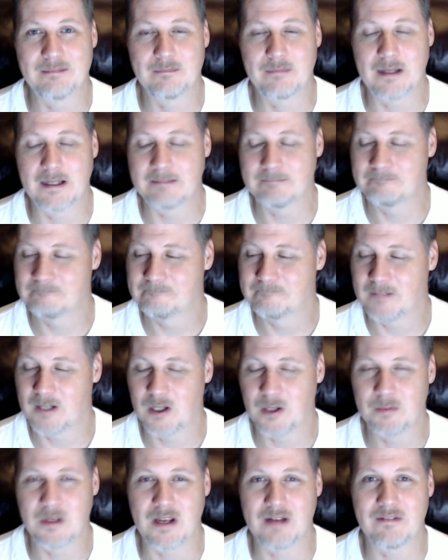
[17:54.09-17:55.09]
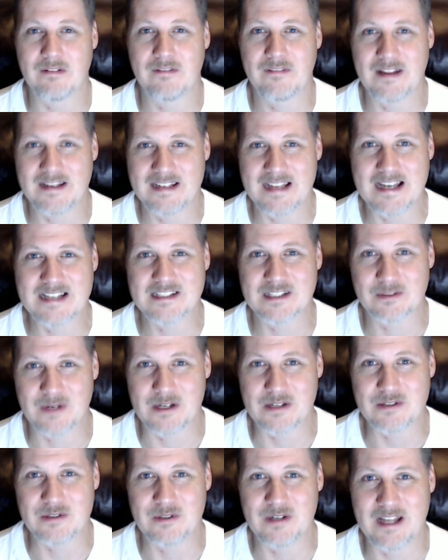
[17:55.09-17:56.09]
But I hope you have a fantastic
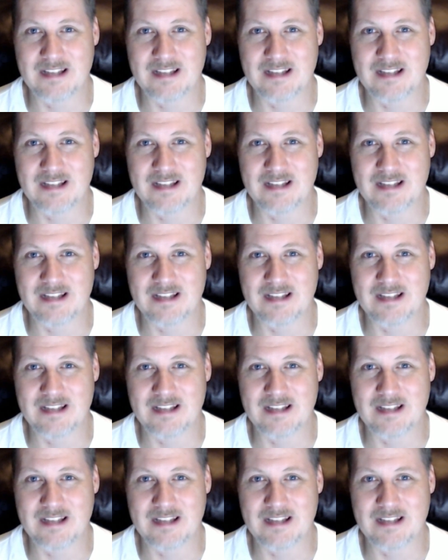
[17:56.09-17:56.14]
rest of